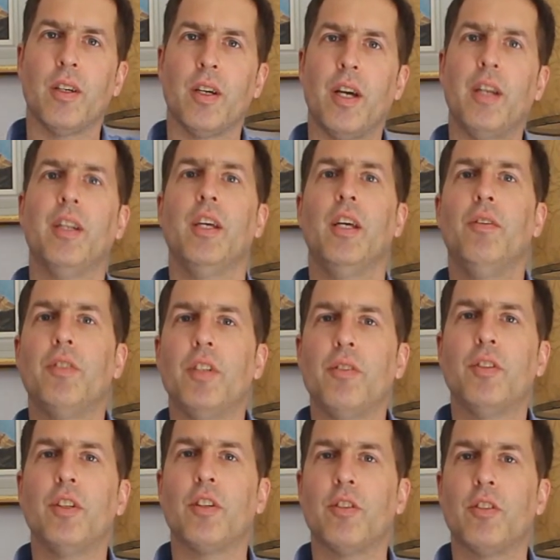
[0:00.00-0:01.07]
And even if
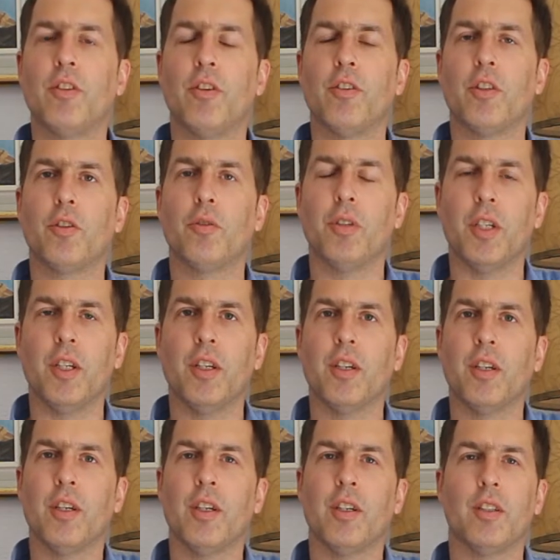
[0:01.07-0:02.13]
they don't, don't agree,
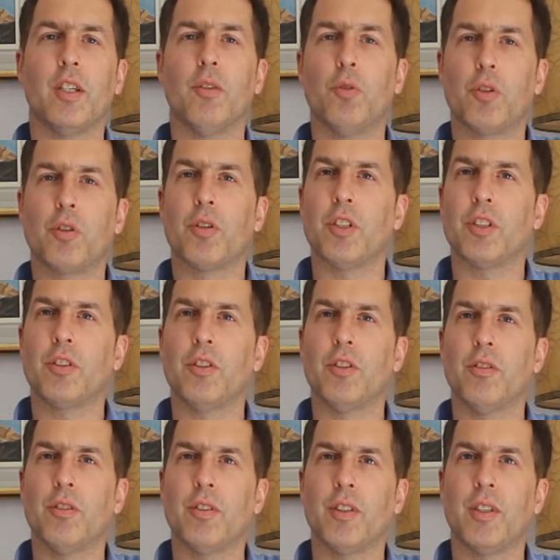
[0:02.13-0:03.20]
they will trust you.